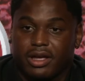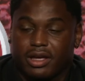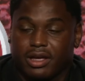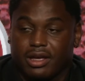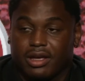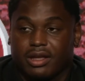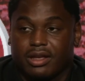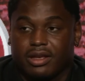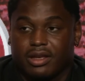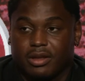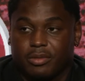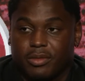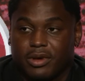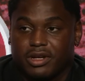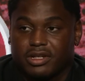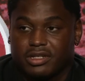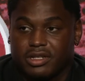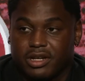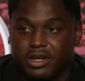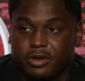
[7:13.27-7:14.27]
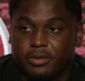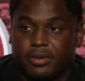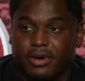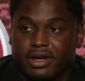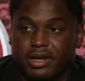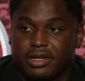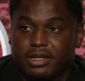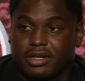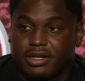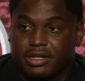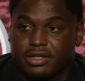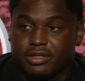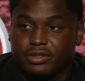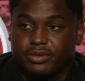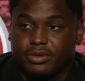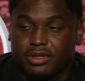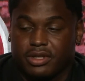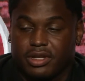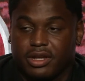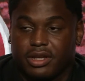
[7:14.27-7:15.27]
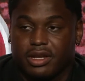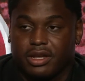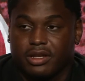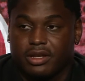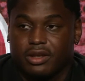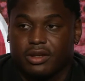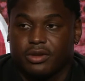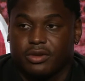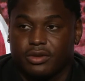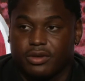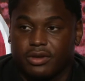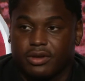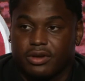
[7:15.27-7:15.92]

And he makes sure everybody does what they need to do.